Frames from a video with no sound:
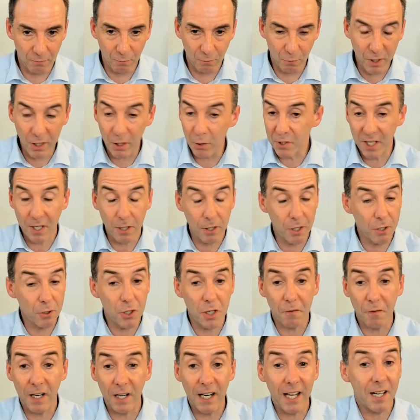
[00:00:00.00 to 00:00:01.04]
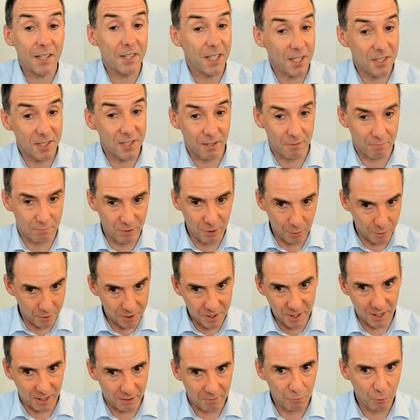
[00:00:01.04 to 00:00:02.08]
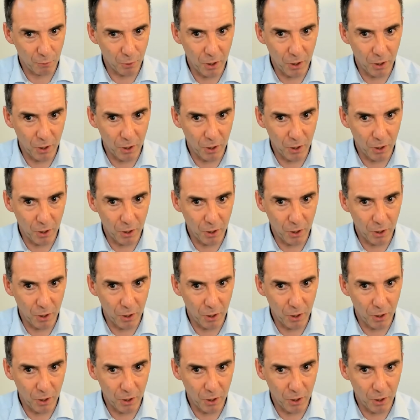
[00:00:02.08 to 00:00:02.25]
We use energy for a lot of things that you could say we don't